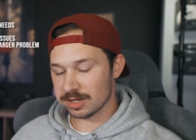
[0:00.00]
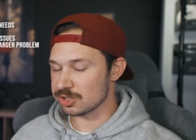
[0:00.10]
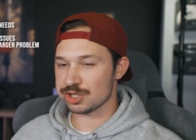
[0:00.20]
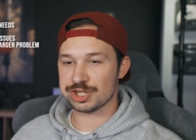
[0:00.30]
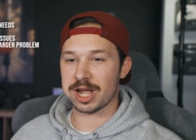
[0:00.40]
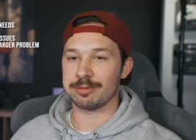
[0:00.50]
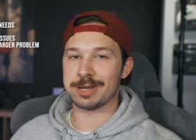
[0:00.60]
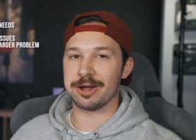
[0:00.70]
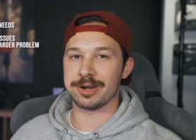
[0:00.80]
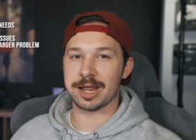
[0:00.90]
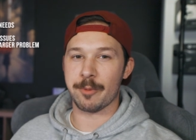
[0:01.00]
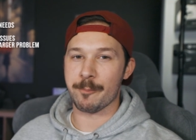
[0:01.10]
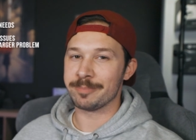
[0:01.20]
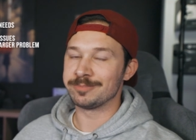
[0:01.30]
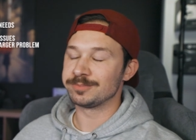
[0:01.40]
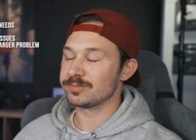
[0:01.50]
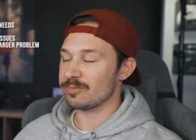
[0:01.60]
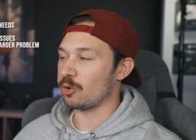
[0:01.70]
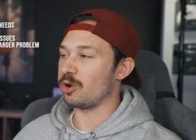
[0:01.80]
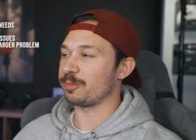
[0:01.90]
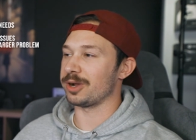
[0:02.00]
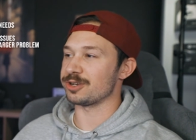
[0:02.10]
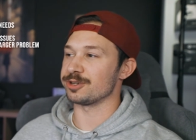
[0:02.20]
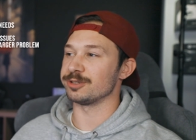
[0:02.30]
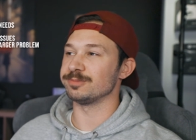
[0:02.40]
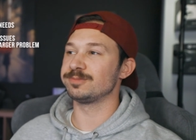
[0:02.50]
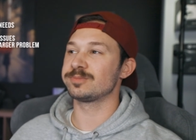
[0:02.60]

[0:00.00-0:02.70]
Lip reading: Let's just shout them out, name them. Oil pressure.